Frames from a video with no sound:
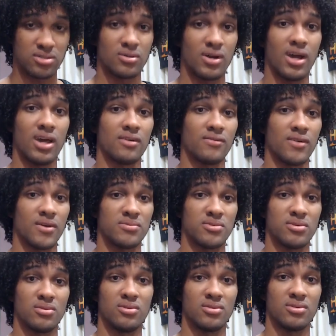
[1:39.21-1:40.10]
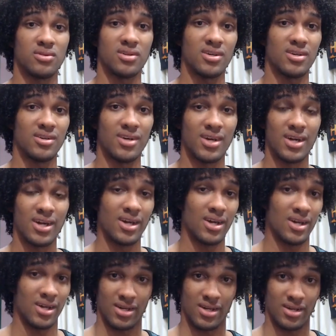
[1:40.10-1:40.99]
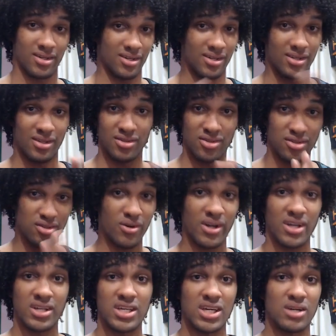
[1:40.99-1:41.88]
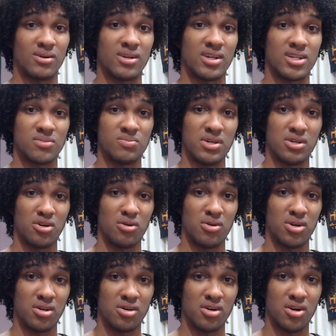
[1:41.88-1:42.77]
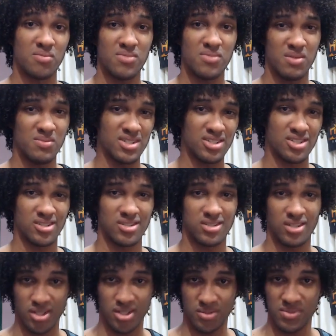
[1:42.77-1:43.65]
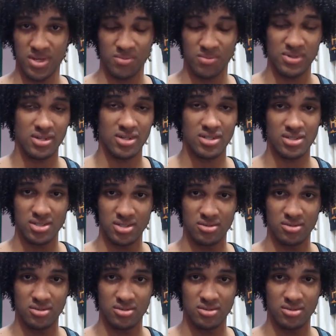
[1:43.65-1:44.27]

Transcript: So I have absolutely no idea what has been going on. Maybe just a little bit, because